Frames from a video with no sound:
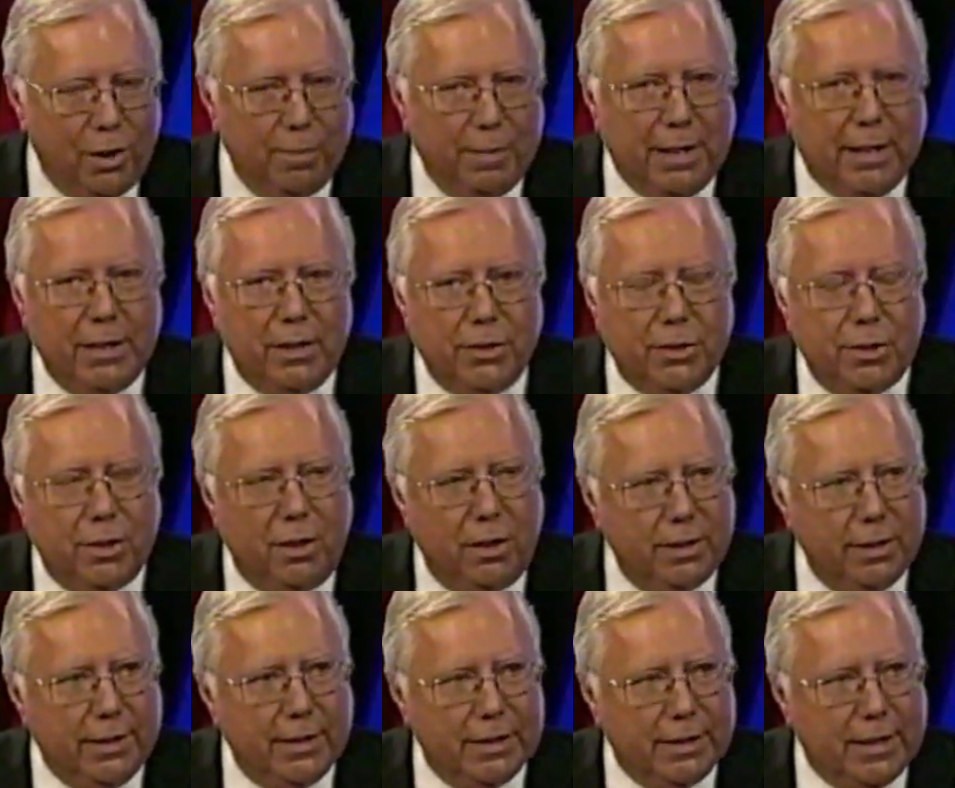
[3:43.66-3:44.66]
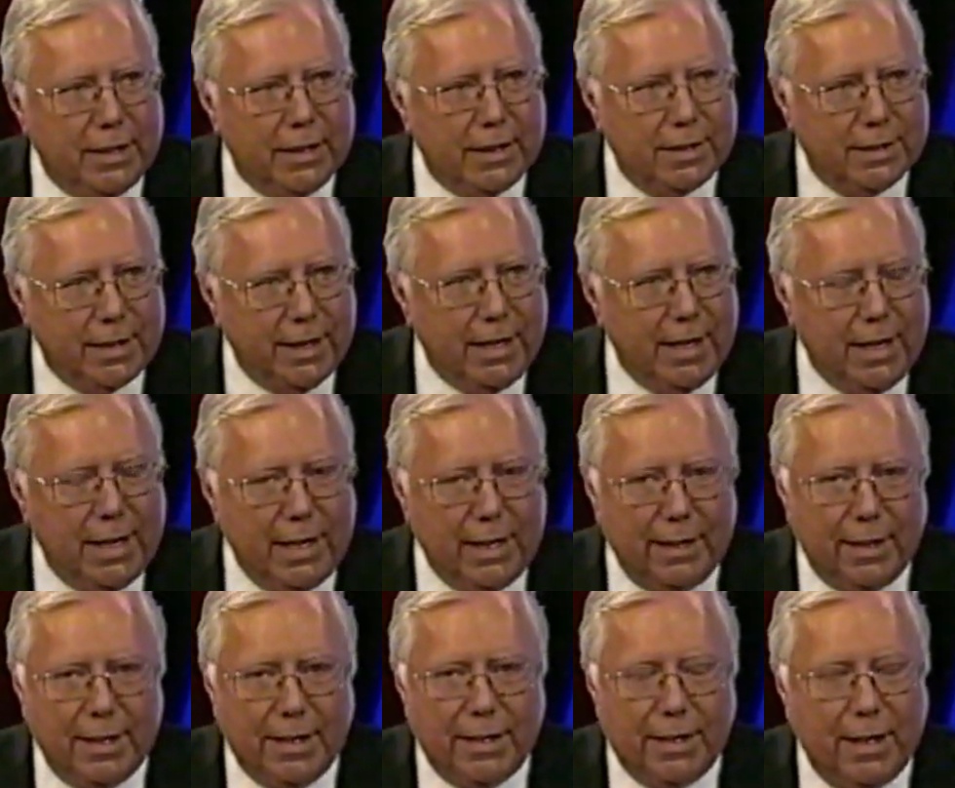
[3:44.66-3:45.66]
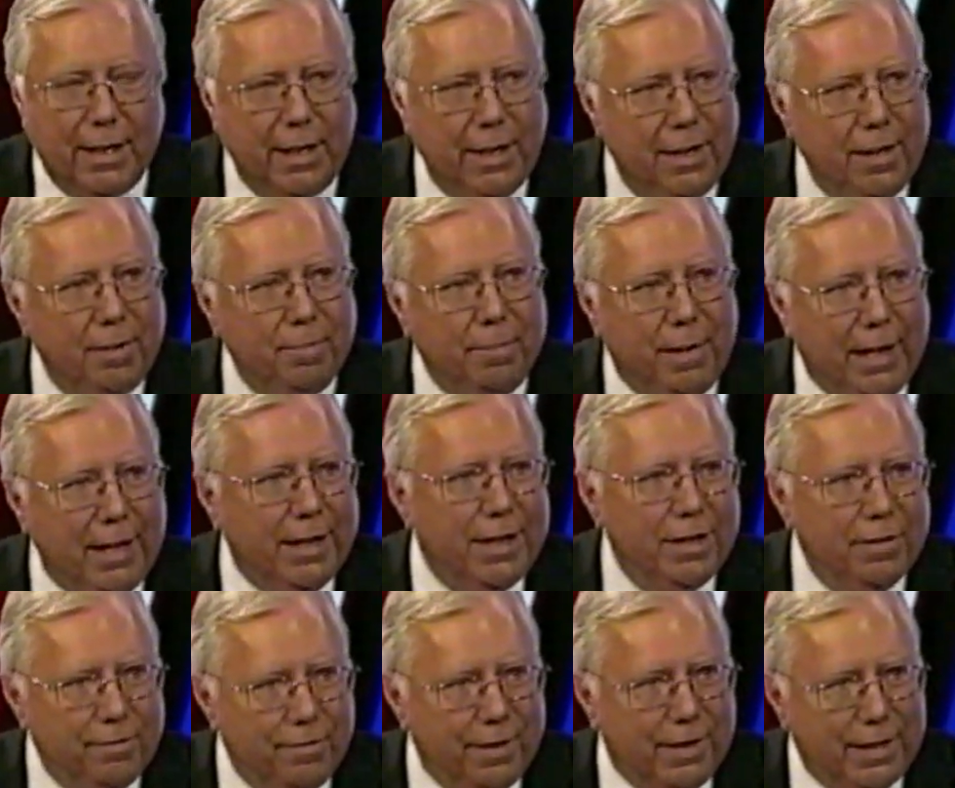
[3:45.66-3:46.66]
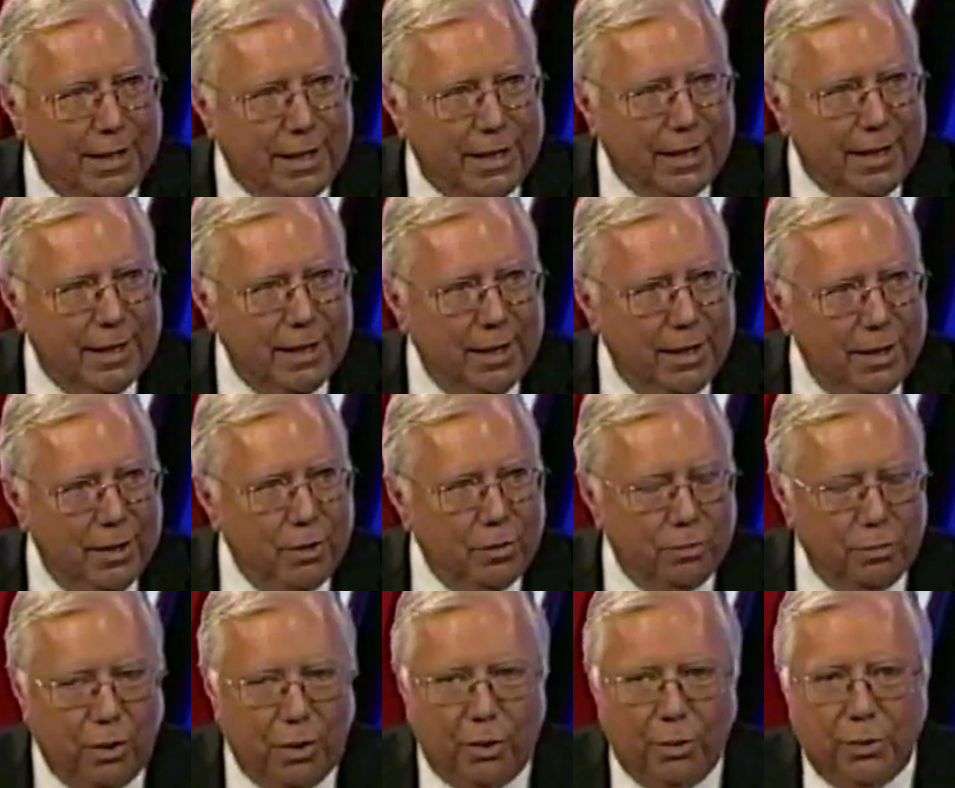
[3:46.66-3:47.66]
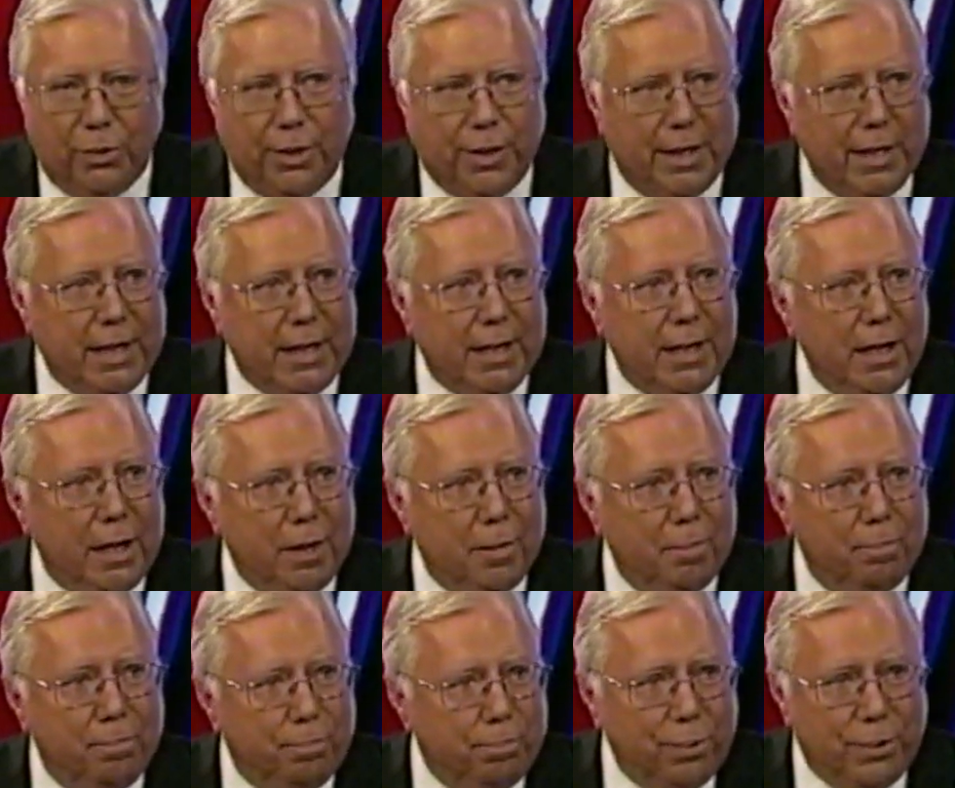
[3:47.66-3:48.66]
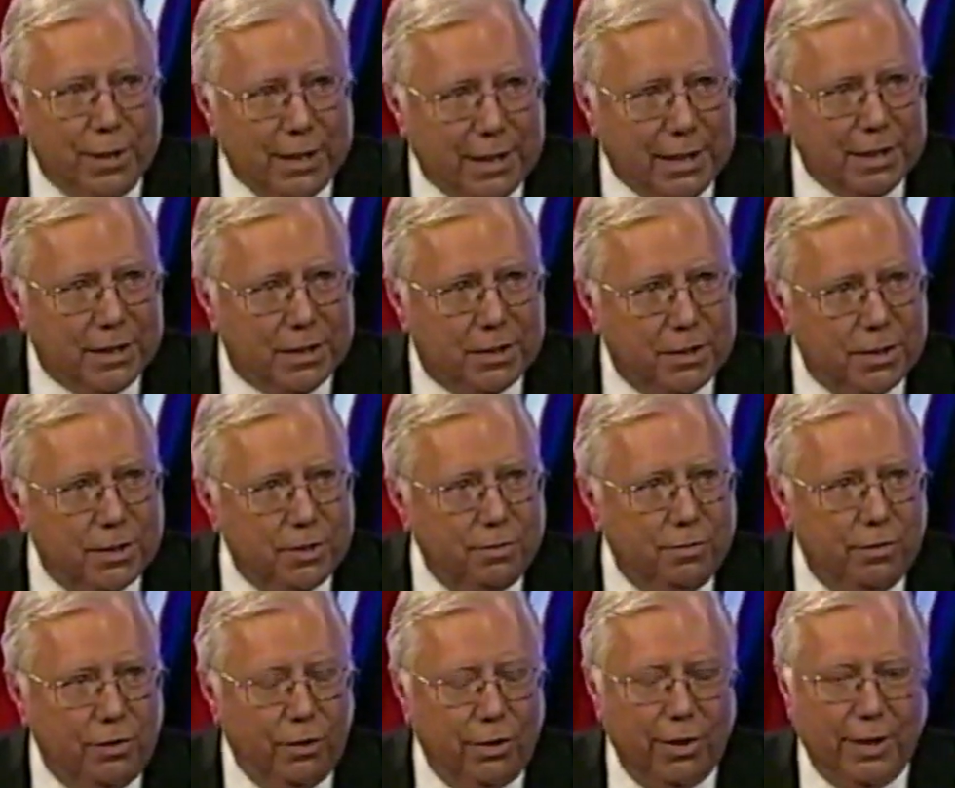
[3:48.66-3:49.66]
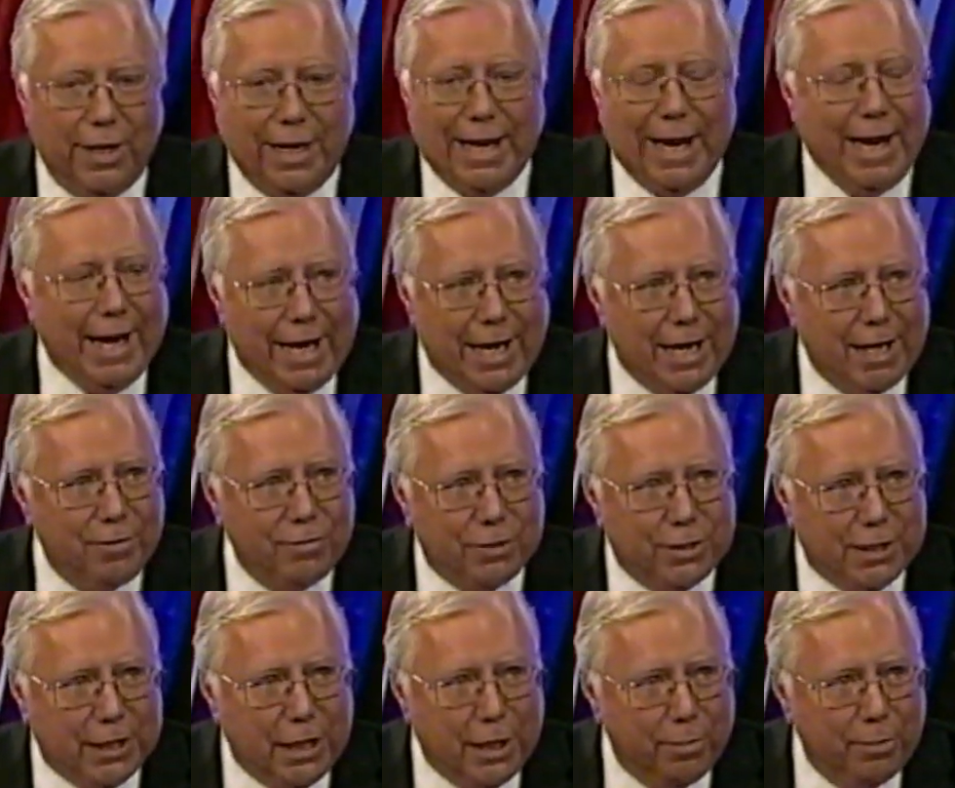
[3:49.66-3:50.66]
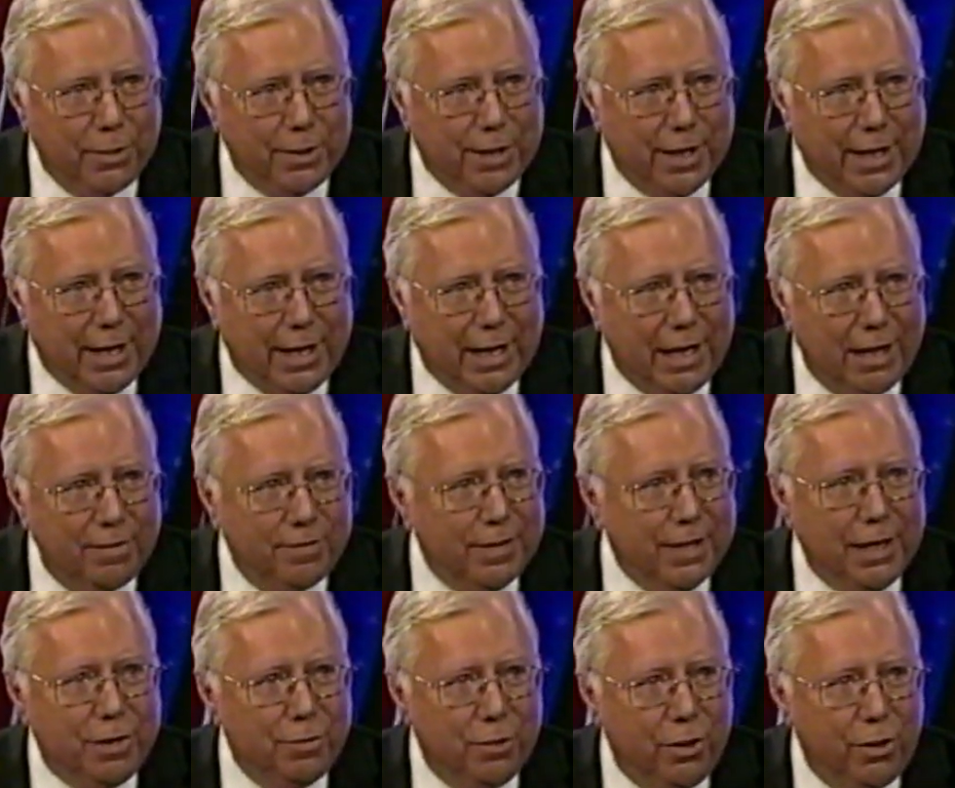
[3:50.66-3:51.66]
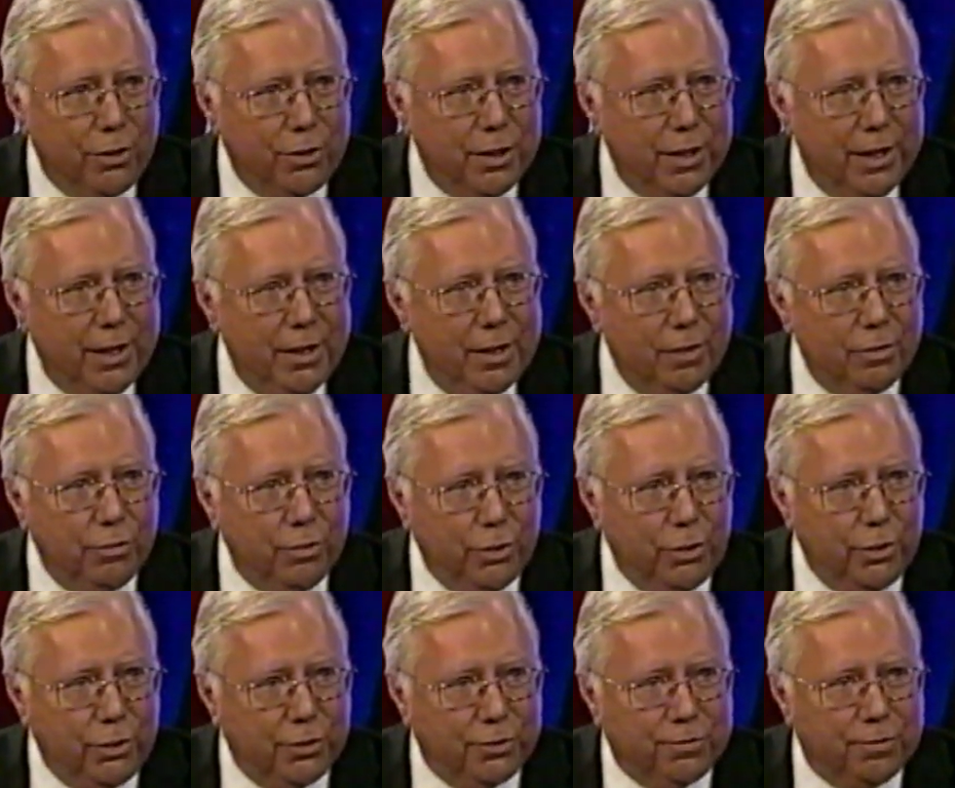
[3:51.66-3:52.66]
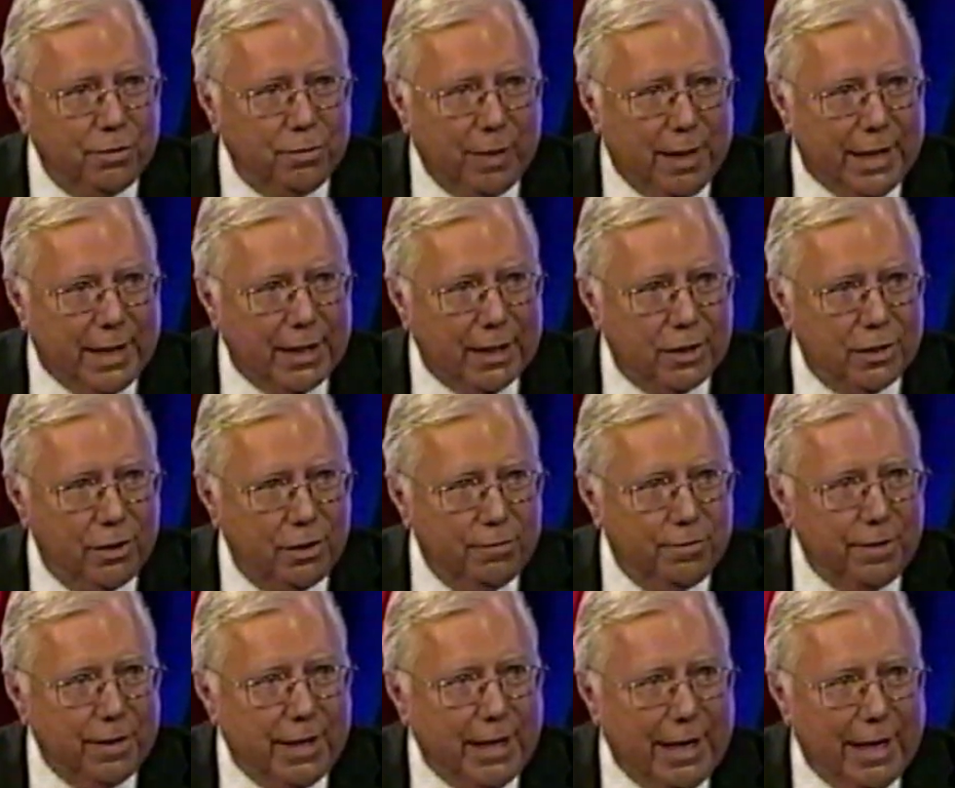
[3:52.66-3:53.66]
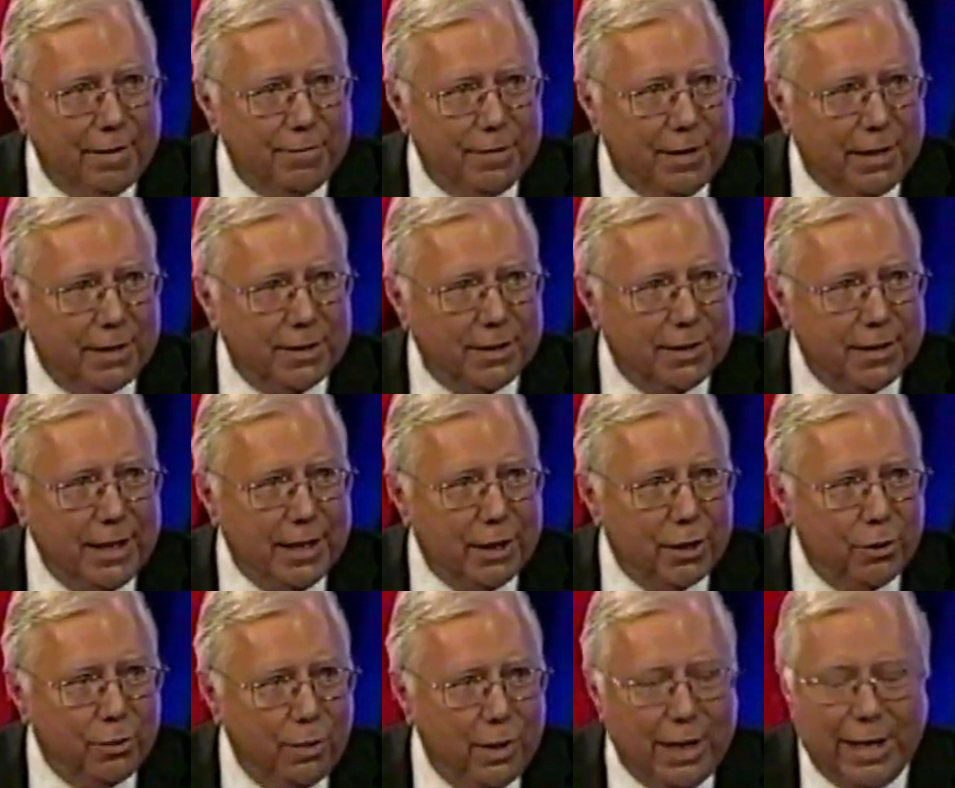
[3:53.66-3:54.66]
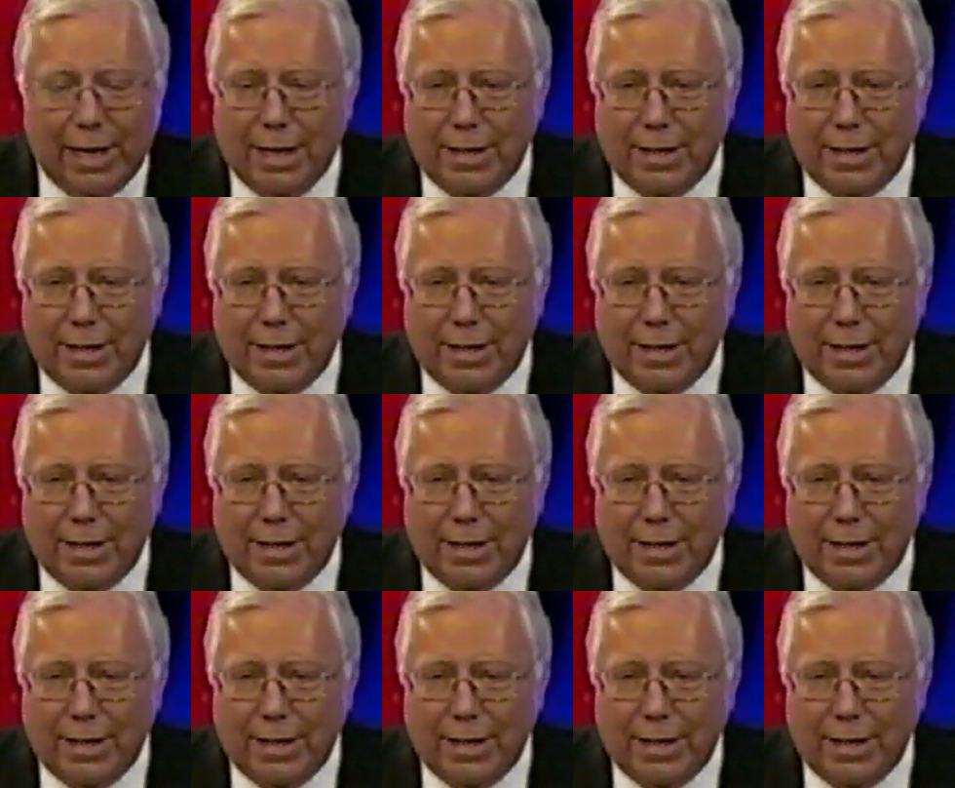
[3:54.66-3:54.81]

I mean, here Saul Alinsky is saying that Machiavelli wrote the Prince for the haves to keep what they have, and he wrote rules for radical for the have-nots to take it away.